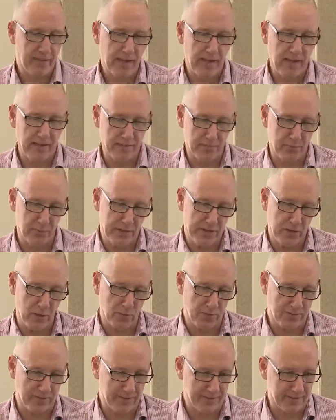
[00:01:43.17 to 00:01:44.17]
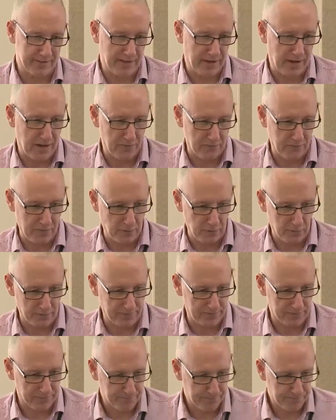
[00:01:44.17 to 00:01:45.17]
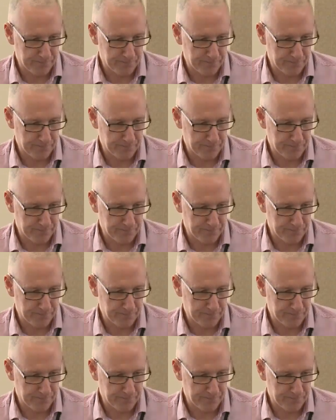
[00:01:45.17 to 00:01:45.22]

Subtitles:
as we use the scenarios.